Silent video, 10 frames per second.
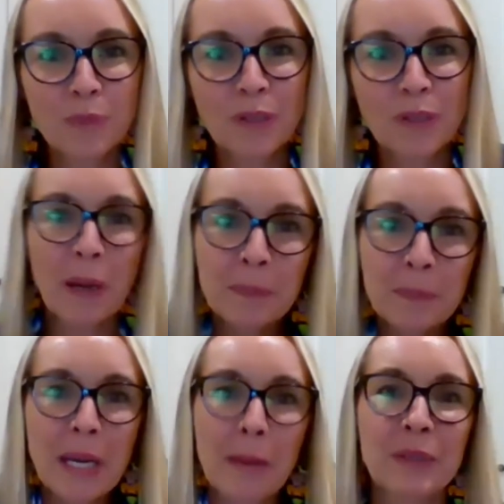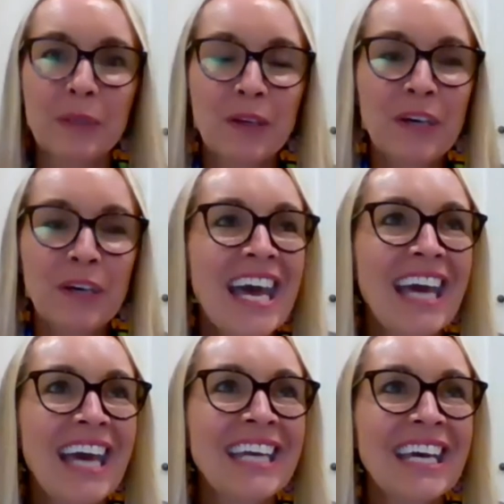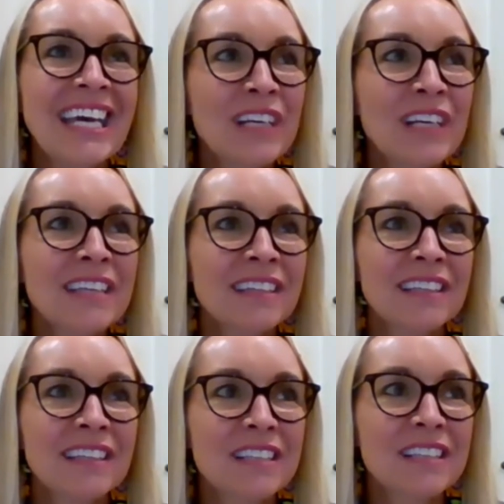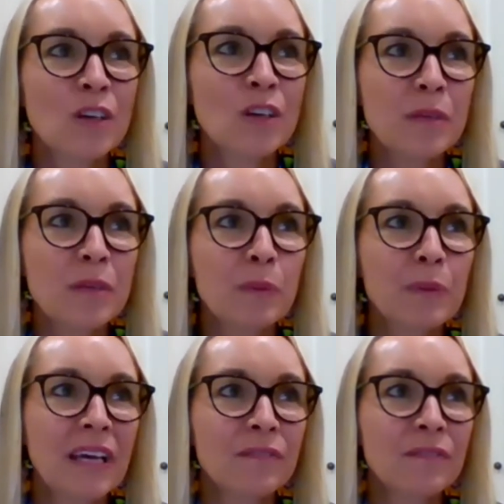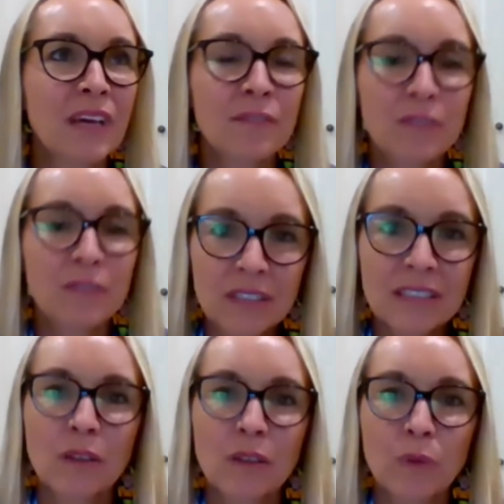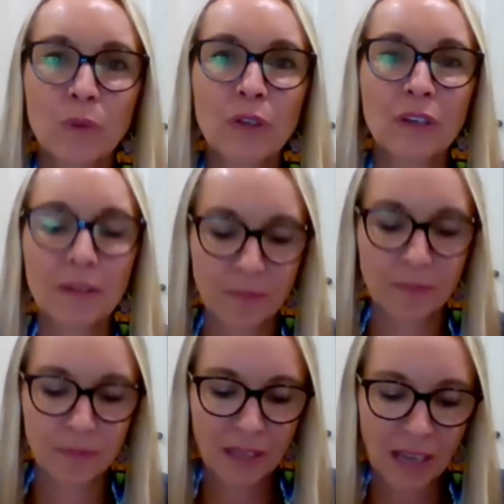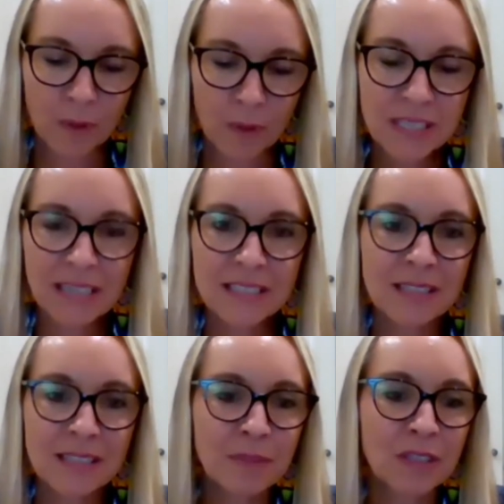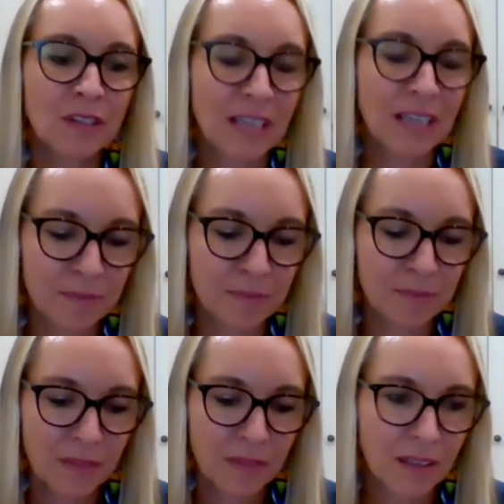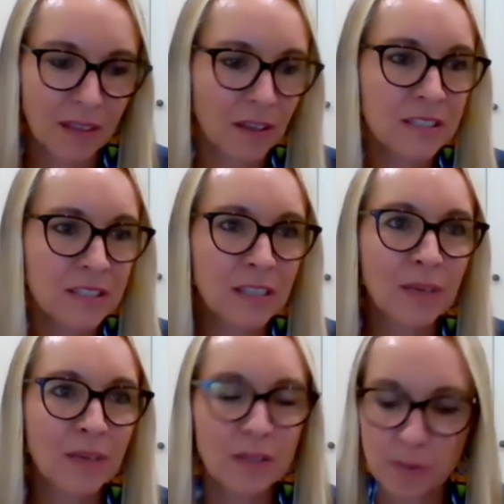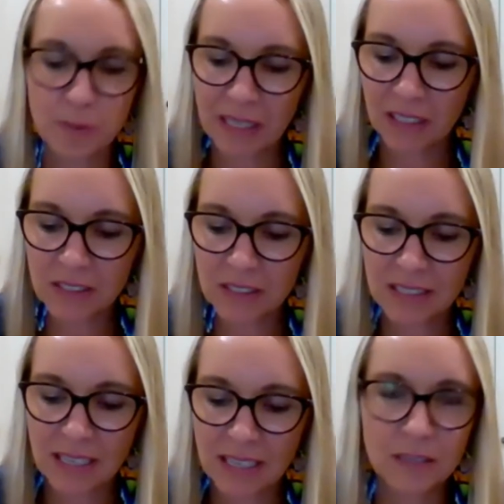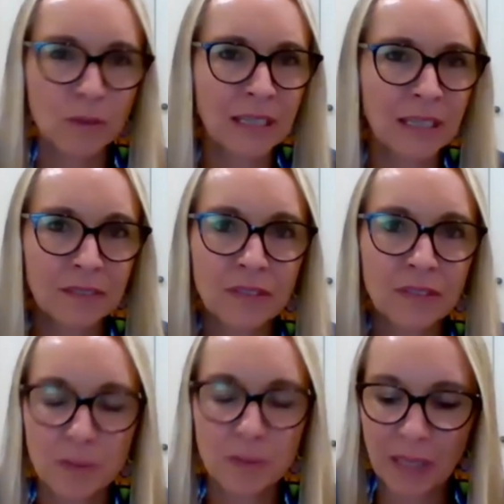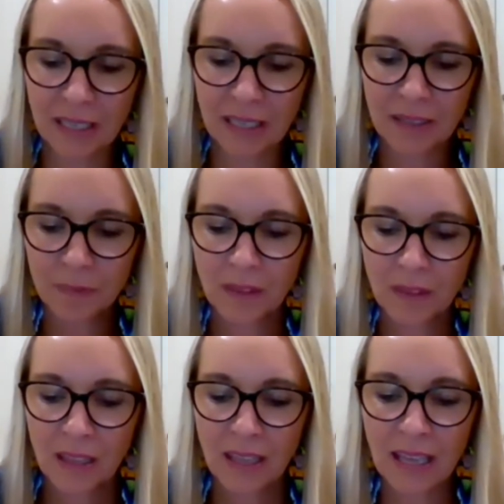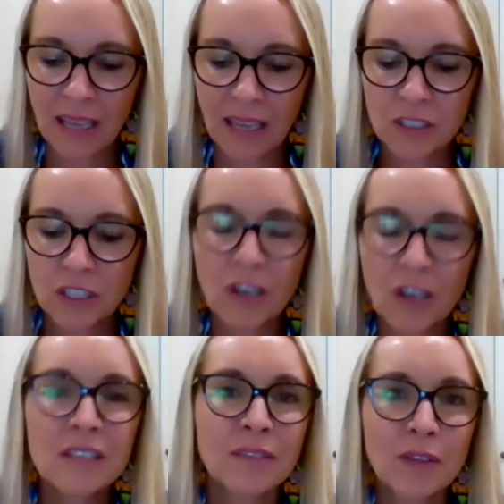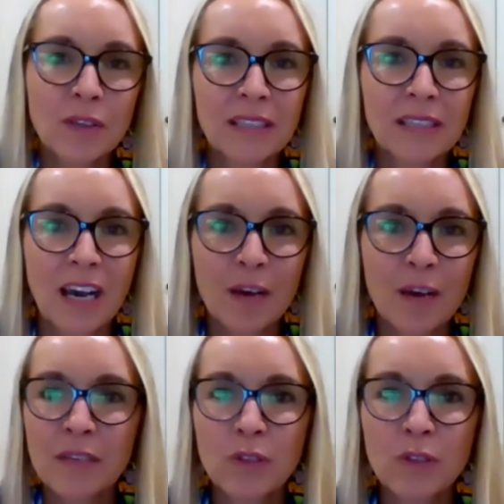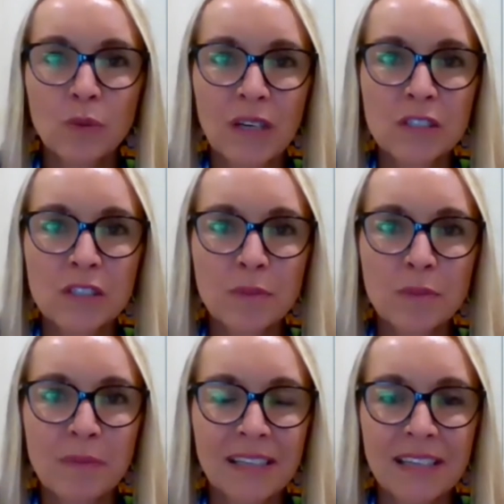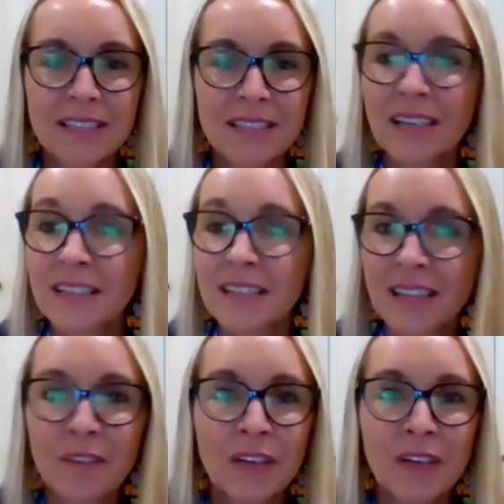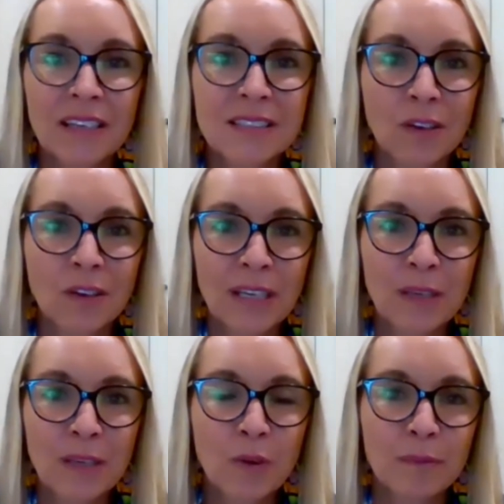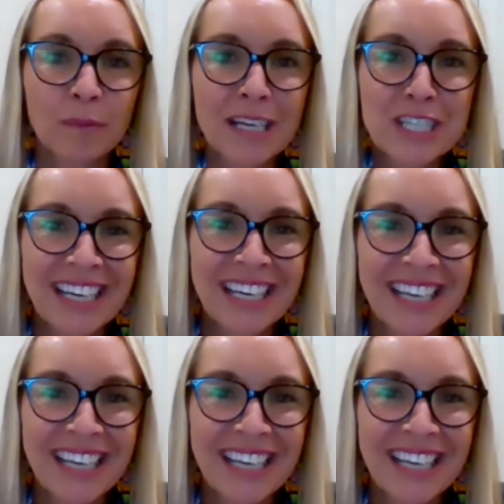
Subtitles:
you know, pump it up, you know, and I really think that so many people have not done the work. I was at a seminar last year where I was speaking alongside a wonderful speaker, and she asked everyone, how many of you want to be millionaires? Now in South Africa, it's not really worth much,